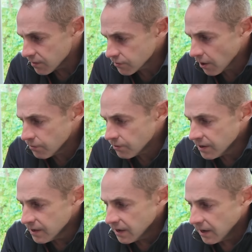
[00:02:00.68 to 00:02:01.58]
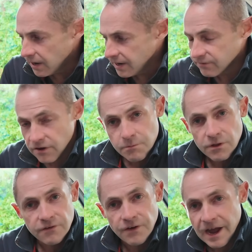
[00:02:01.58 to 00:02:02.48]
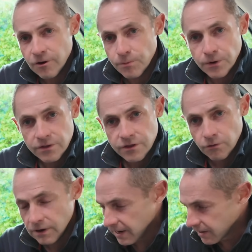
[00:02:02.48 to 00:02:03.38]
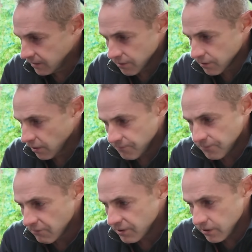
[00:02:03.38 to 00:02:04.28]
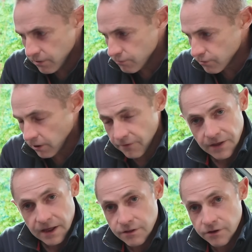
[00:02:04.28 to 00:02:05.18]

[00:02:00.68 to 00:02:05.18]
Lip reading: So in terms of outputs and all that kind of stuff, very usual on this.